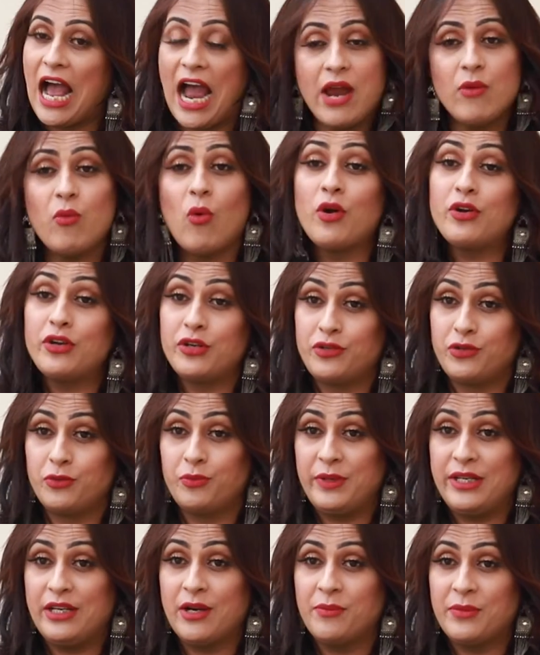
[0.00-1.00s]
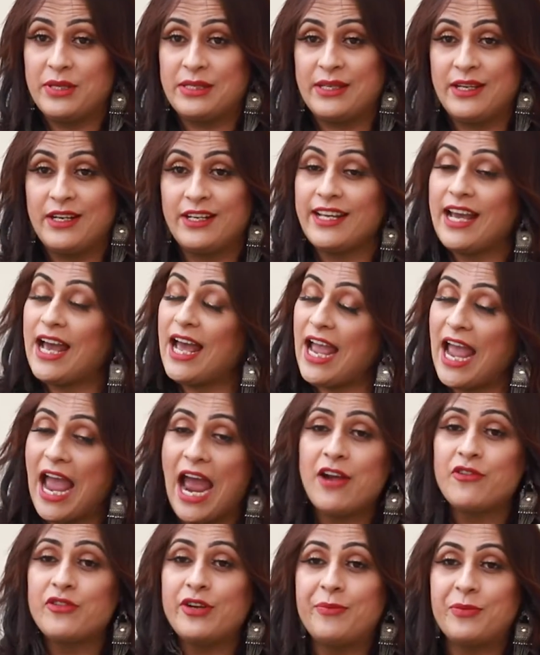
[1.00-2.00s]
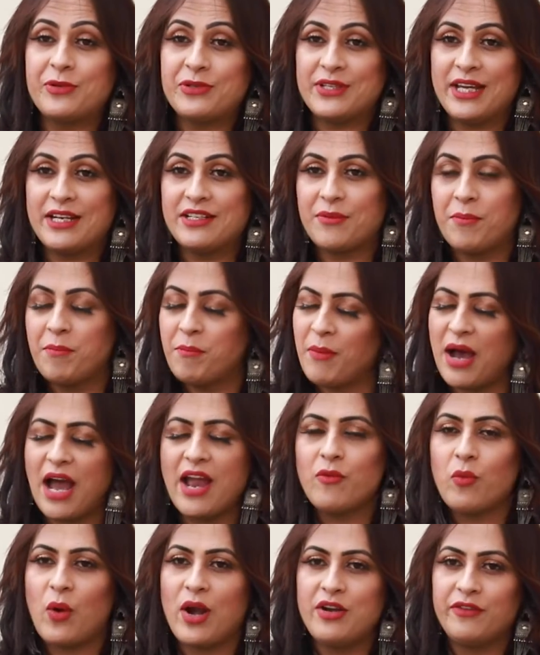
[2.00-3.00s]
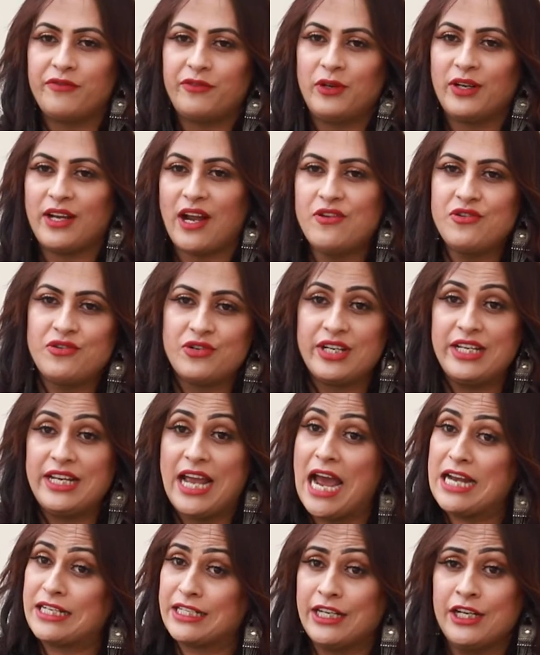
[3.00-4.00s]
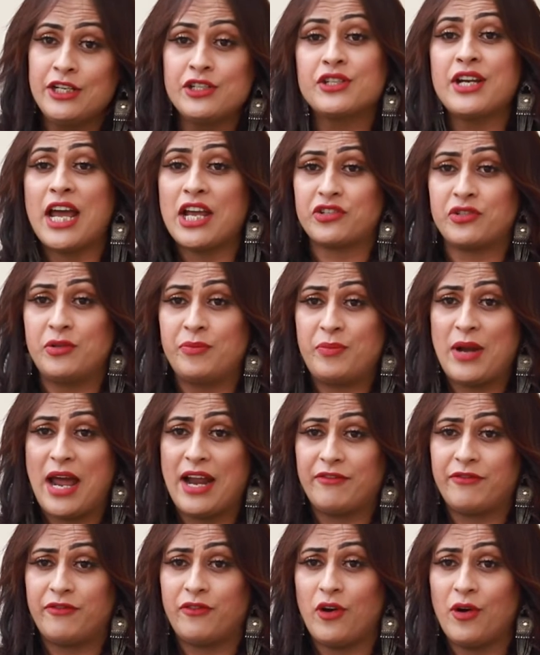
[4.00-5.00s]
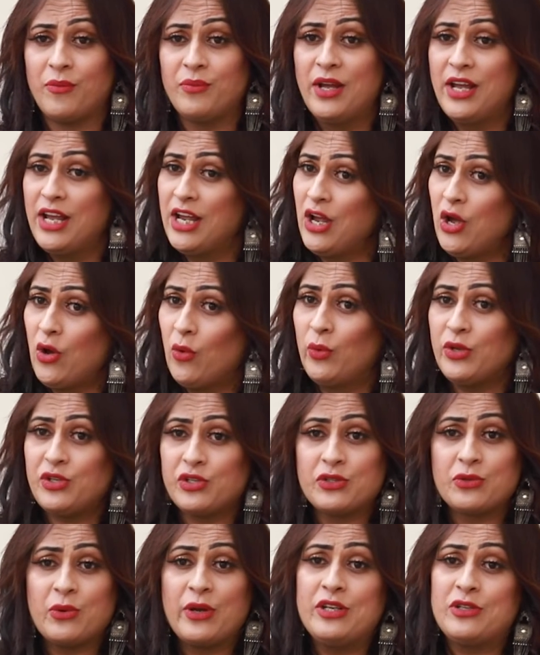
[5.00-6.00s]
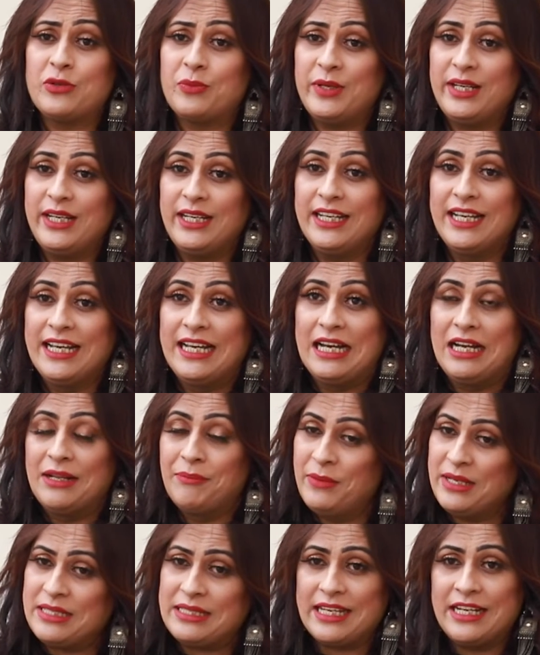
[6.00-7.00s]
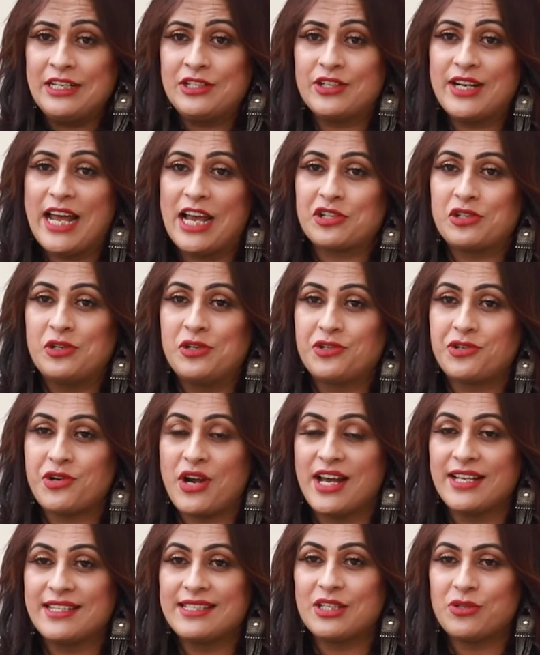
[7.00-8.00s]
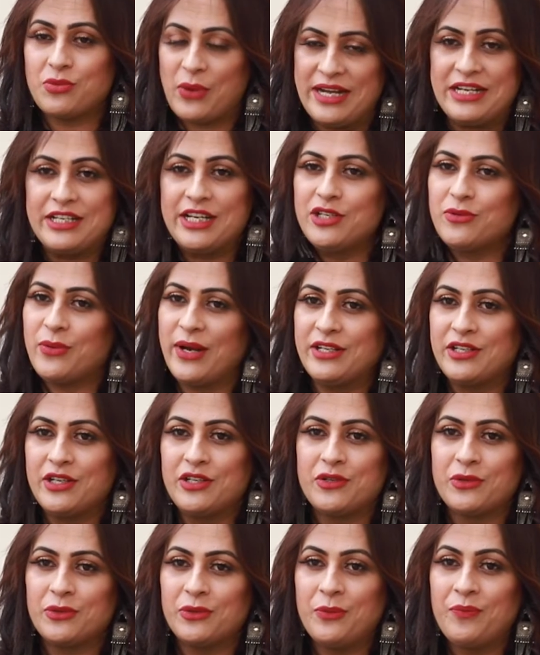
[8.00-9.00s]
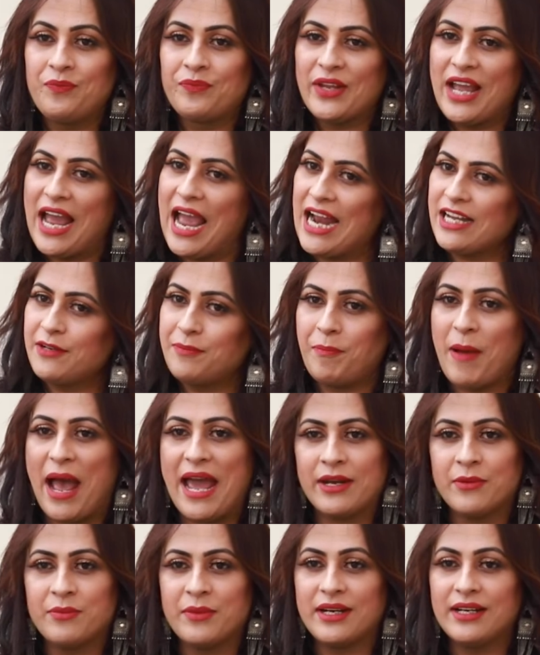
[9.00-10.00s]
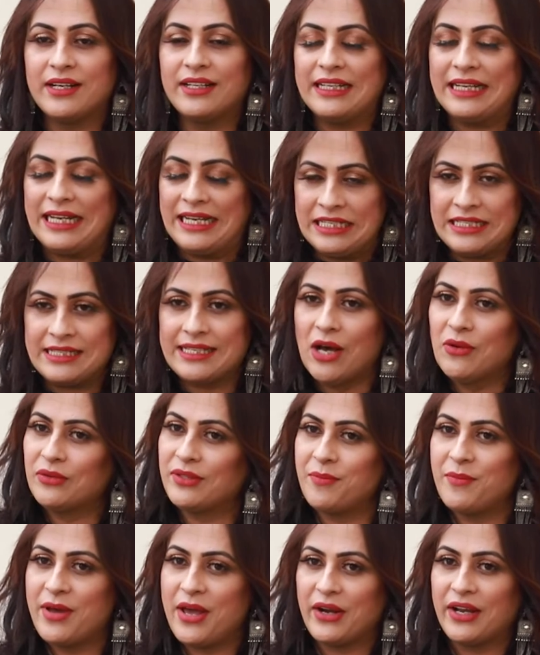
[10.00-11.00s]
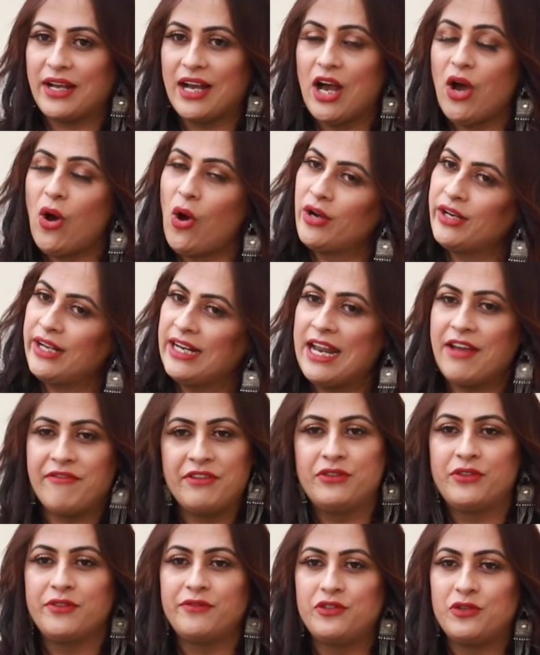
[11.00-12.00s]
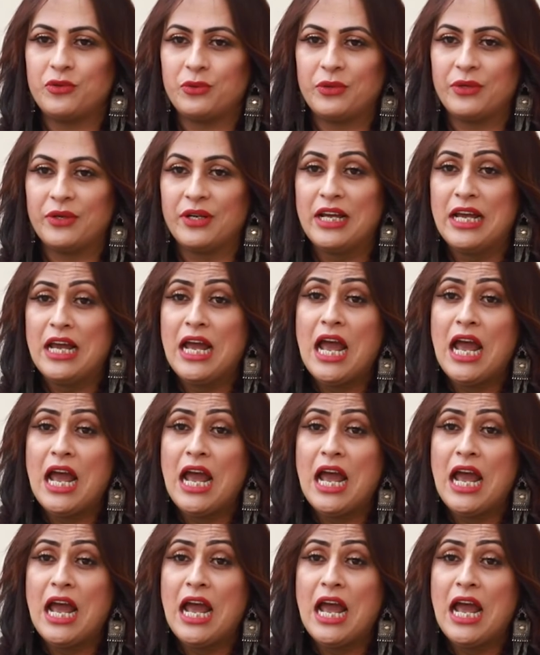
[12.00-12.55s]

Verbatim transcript: I wanted to be a Miss India and represent my wonderful country at an international platform which is going to be Miss International Trans 2022 at Panama in South America on 11th of June.